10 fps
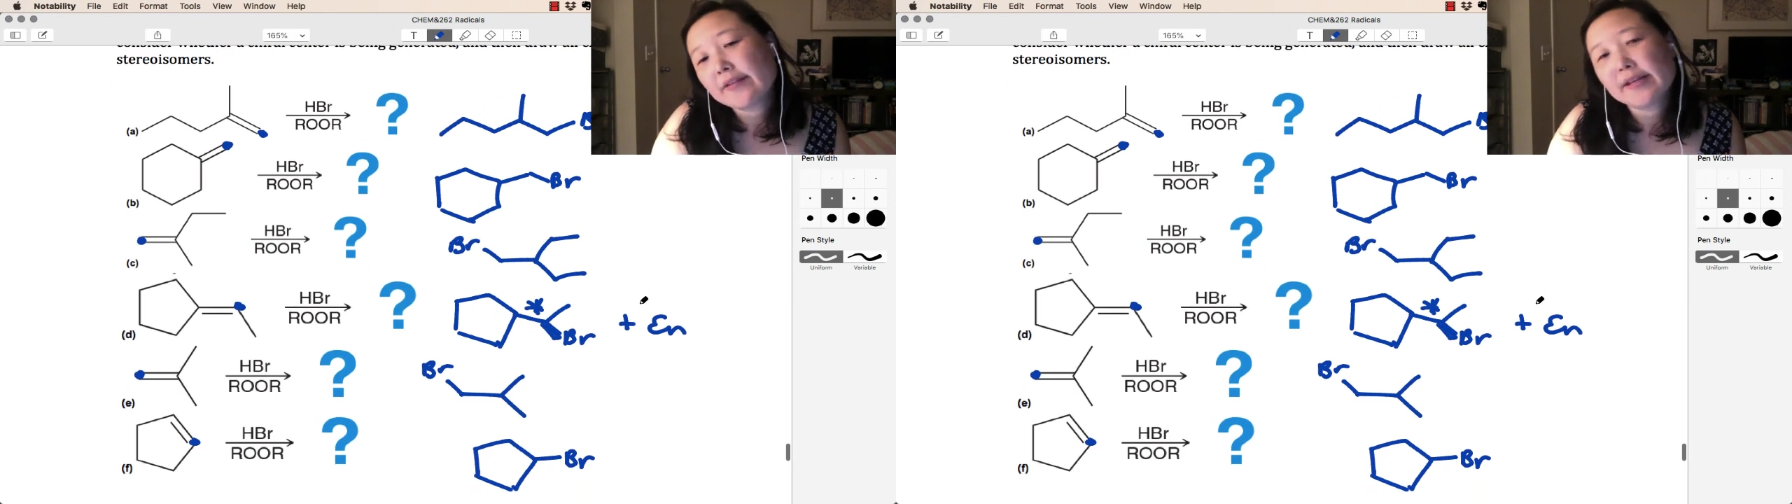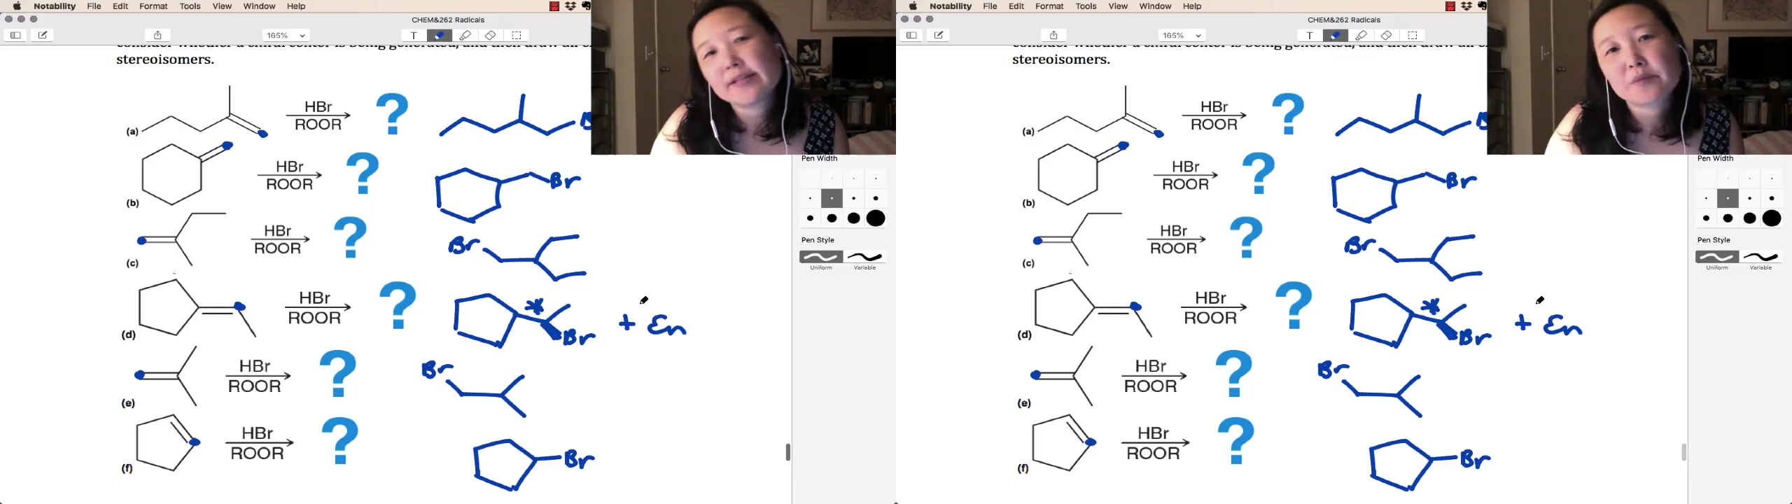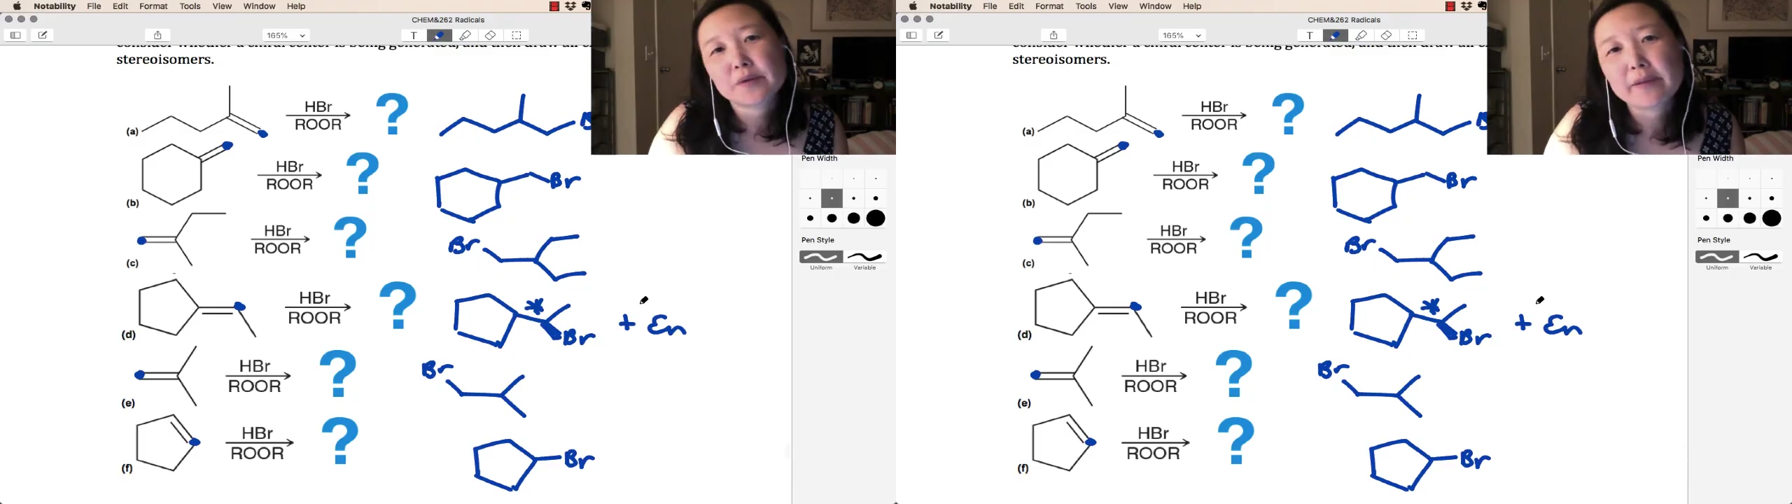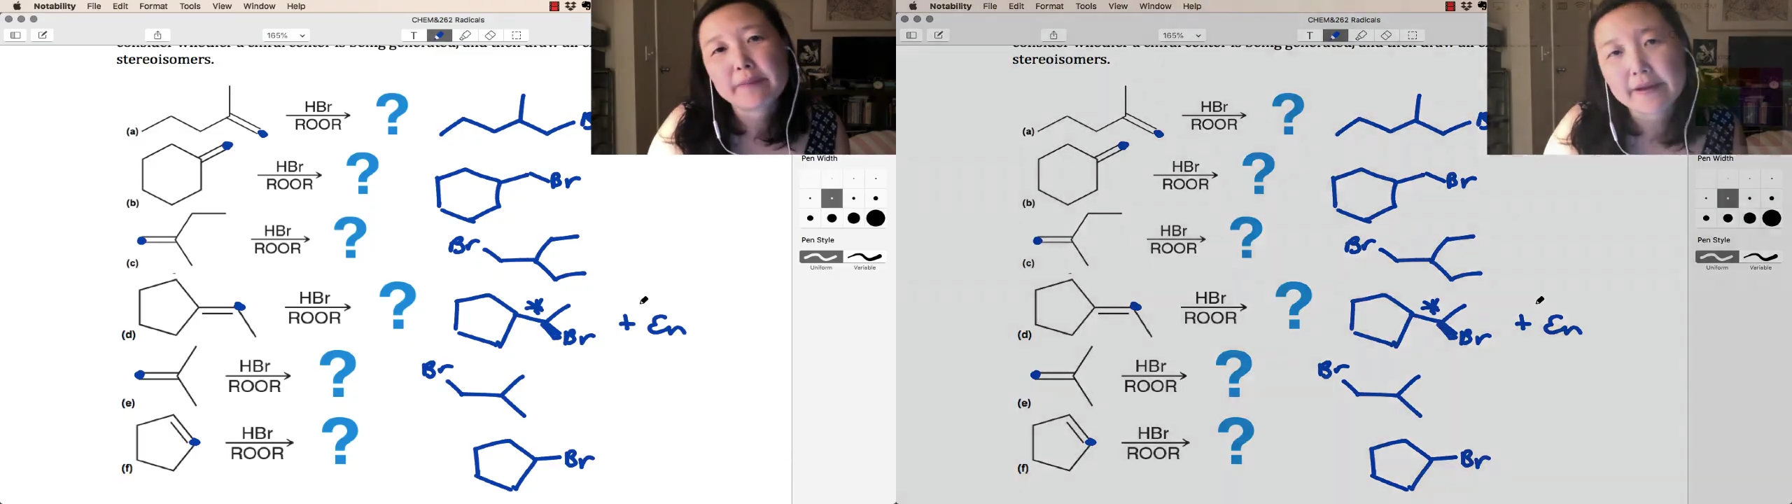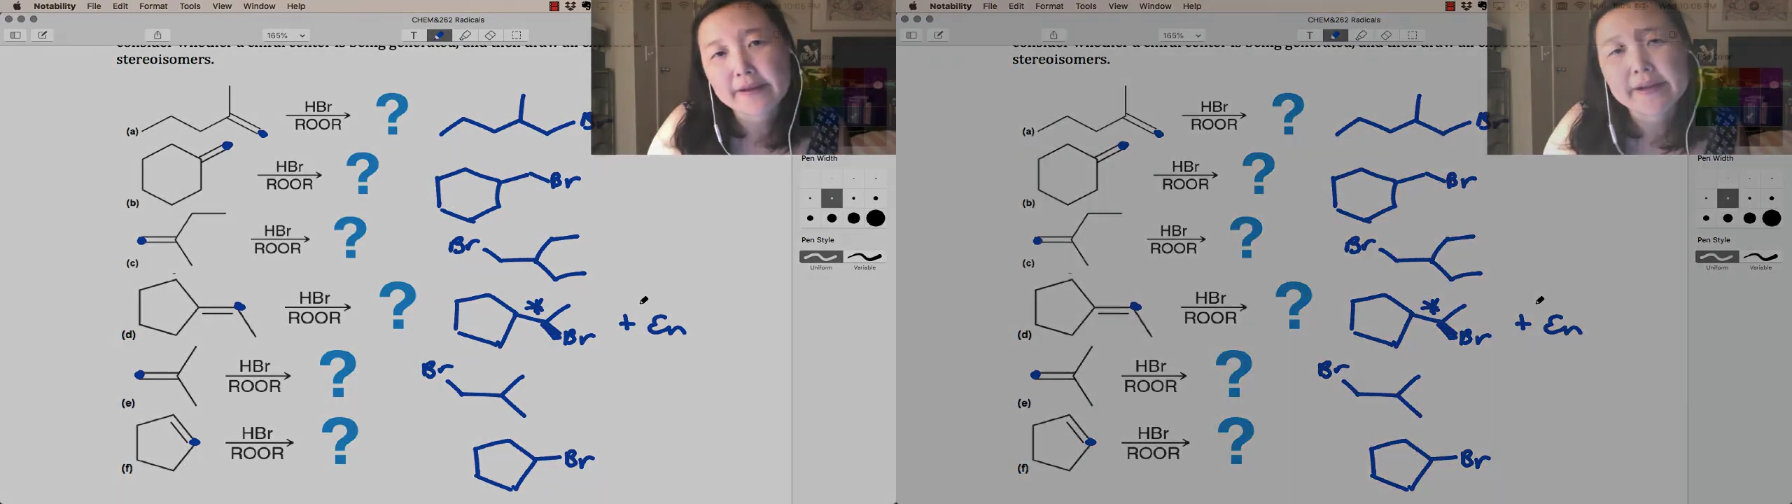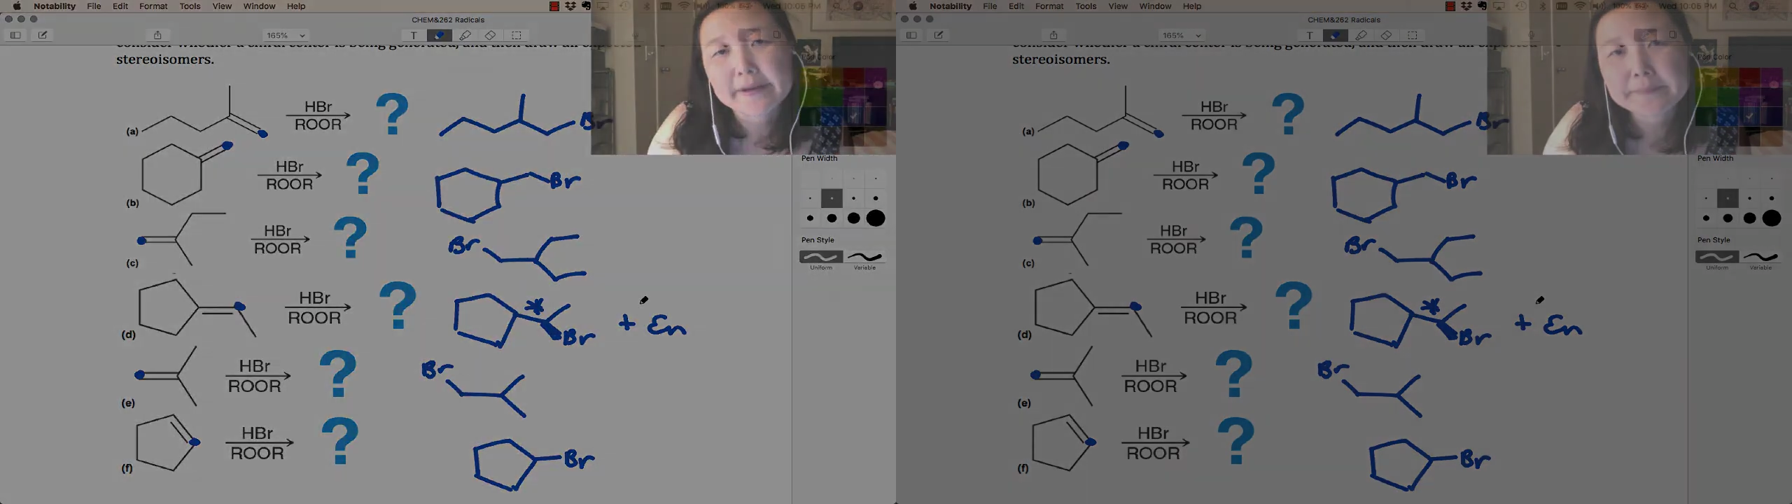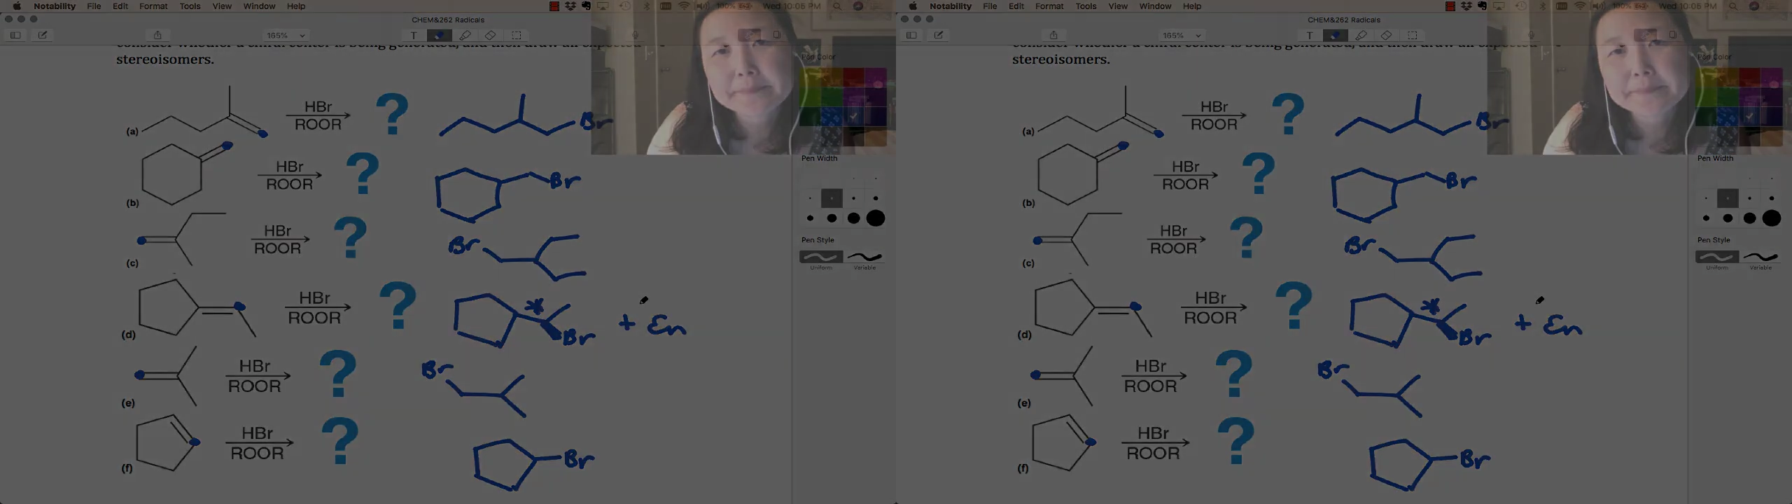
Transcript: you need to worry about here.